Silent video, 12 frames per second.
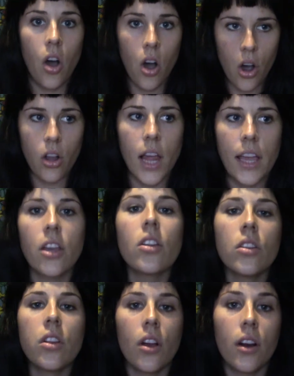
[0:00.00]
all I
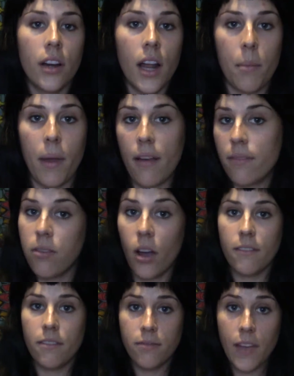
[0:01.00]
could learn about
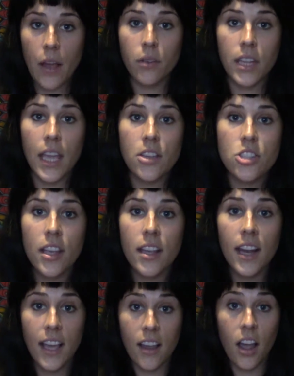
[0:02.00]

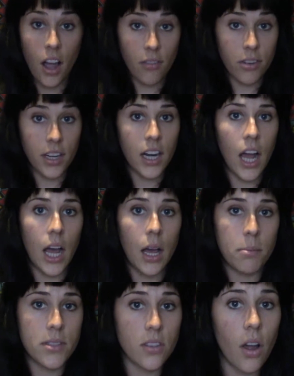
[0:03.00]
foundation and covering
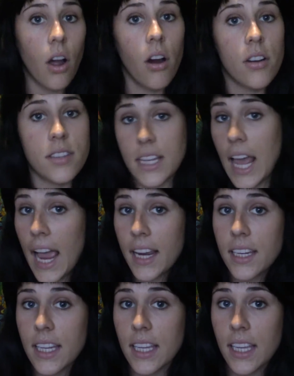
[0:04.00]
up scars and
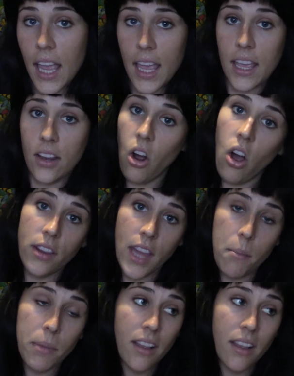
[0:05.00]
acne and all that,